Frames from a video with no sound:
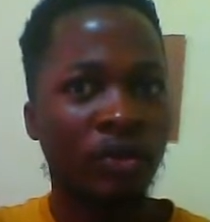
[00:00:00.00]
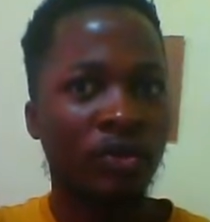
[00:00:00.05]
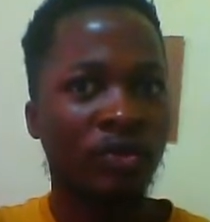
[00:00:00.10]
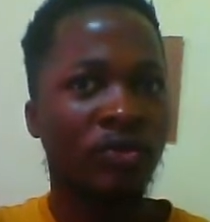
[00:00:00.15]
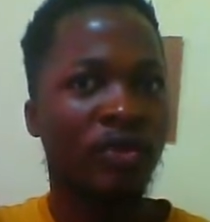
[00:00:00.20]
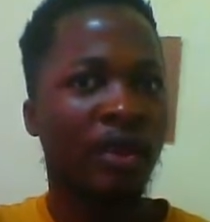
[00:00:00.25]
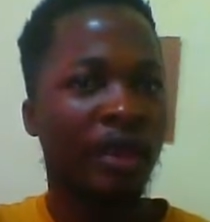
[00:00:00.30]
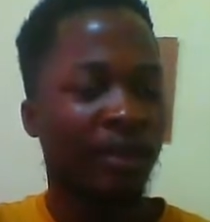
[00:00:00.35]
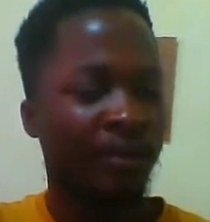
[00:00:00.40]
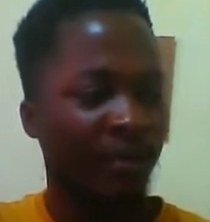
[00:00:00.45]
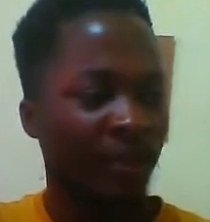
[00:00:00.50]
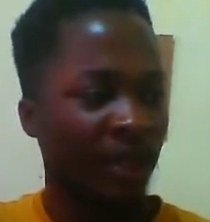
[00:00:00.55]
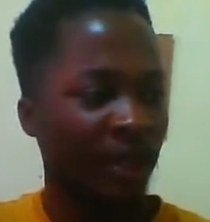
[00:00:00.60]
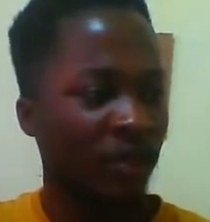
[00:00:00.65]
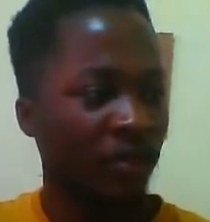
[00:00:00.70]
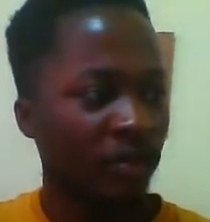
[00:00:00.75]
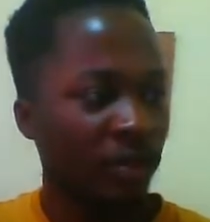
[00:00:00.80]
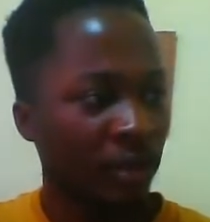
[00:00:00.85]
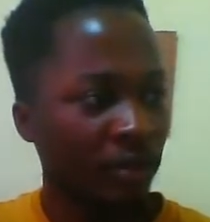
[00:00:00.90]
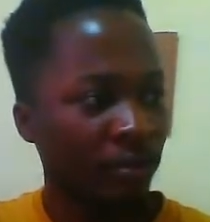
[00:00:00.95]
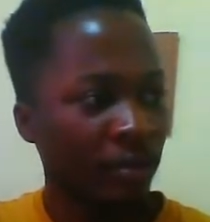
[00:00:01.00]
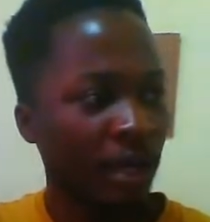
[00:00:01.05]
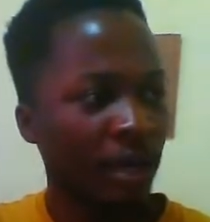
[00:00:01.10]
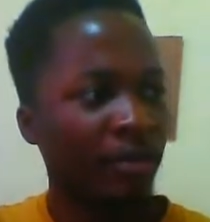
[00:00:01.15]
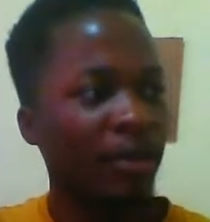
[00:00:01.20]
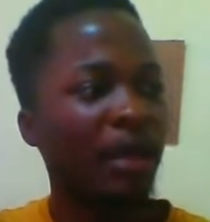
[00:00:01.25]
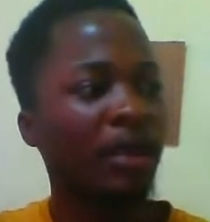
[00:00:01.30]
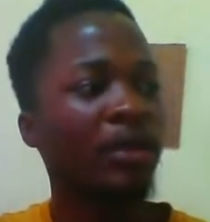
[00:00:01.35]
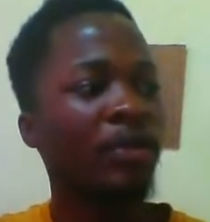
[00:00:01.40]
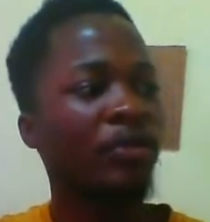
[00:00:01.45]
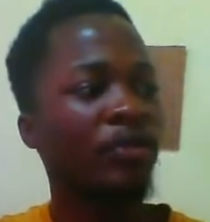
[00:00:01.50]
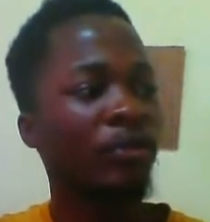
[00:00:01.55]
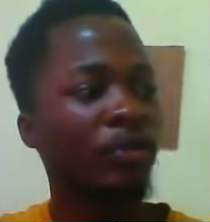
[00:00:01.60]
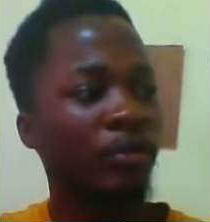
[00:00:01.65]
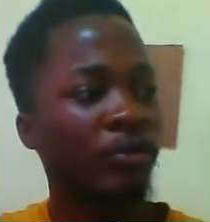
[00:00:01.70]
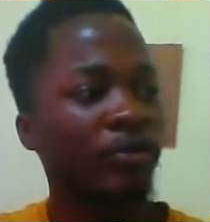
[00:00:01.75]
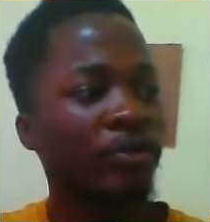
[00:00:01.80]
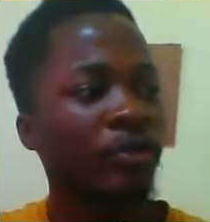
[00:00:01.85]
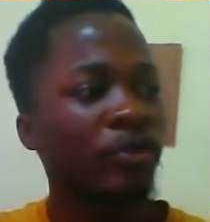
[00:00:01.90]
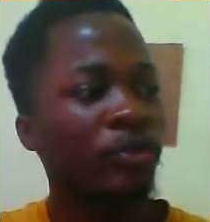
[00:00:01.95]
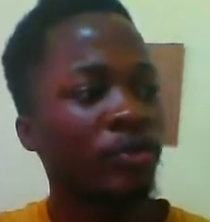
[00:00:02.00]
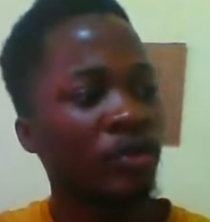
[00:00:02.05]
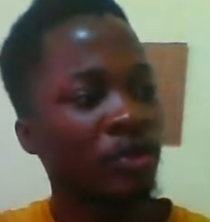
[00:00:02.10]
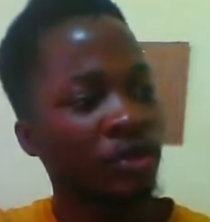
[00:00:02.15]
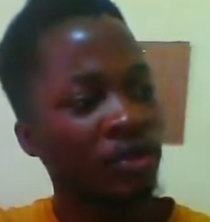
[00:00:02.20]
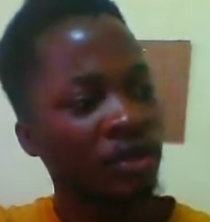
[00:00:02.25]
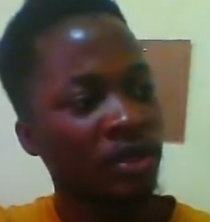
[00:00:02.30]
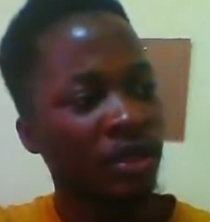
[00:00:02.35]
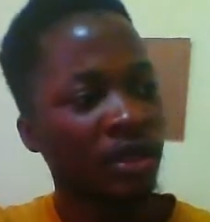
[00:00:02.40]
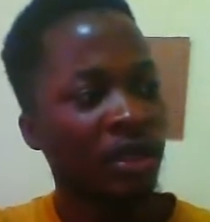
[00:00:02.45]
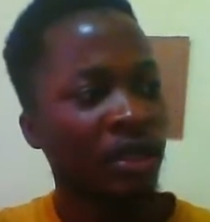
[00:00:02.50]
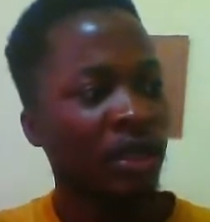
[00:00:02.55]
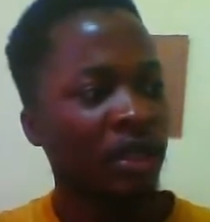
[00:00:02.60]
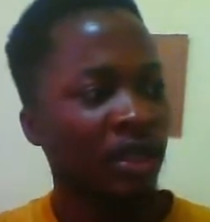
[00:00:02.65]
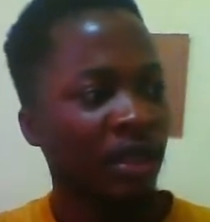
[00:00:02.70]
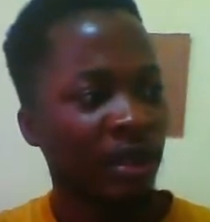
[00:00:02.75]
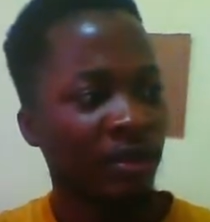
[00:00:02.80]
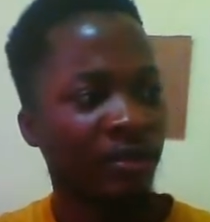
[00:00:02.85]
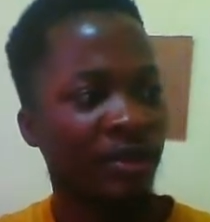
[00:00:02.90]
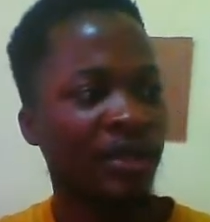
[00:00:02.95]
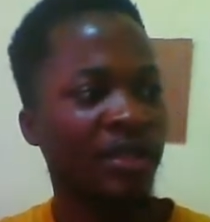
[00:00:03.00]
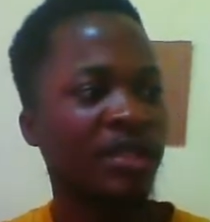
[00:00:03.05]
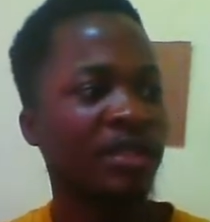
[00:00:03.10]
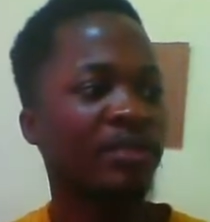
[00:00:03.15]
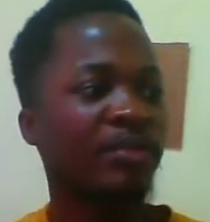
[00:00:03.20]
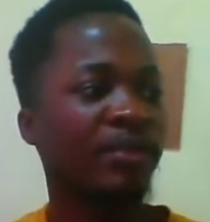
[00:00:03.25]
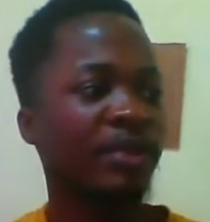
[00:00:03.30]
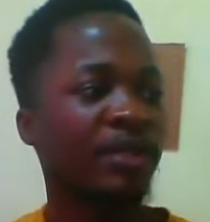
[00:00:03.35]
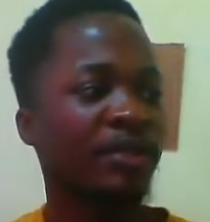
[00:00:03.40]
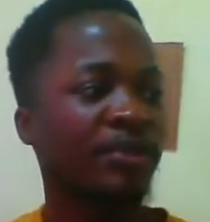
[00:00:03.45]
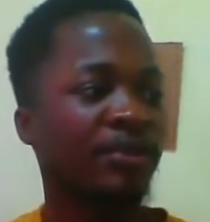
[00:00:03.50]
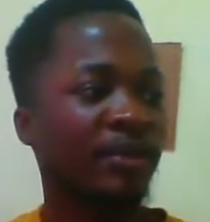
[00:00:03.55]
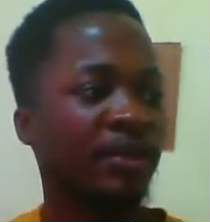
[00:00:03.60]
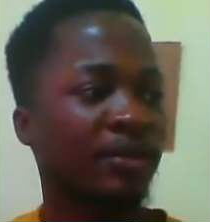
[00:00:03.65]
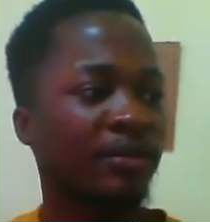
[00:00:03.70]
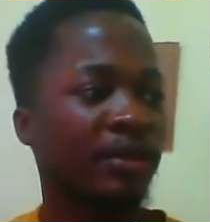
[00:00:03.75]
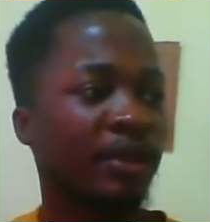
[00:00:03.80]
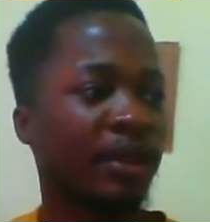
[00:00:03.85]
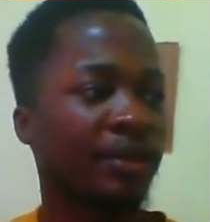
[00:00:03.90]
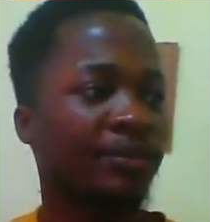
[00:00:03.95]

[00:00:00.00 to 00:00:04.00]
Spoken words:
to appear on the map, now the three features can be displayed on your map.